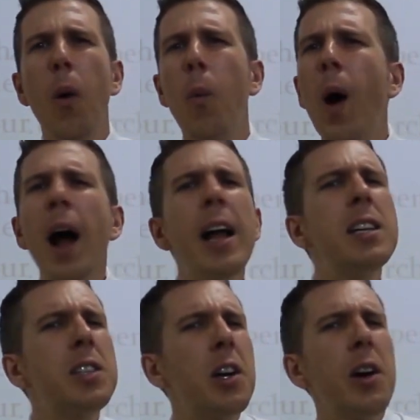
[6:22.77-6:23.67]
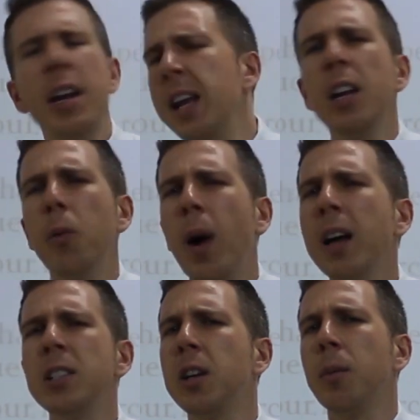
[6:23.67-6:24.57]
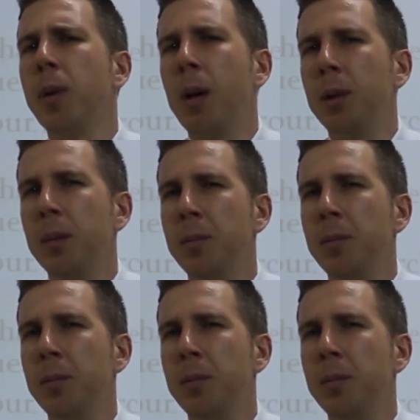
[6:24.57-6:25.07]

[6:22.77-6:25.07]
Why is there a problem?